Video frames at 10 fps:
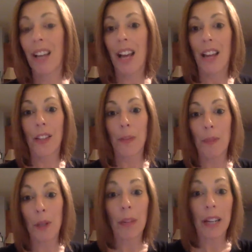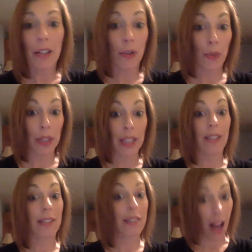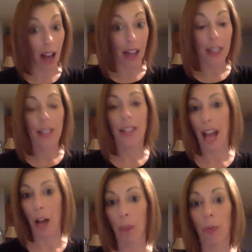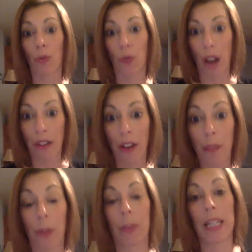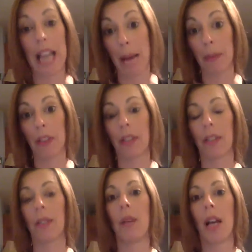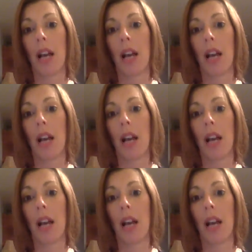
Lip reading: This meal plan is really designed to help rev up your metabolism.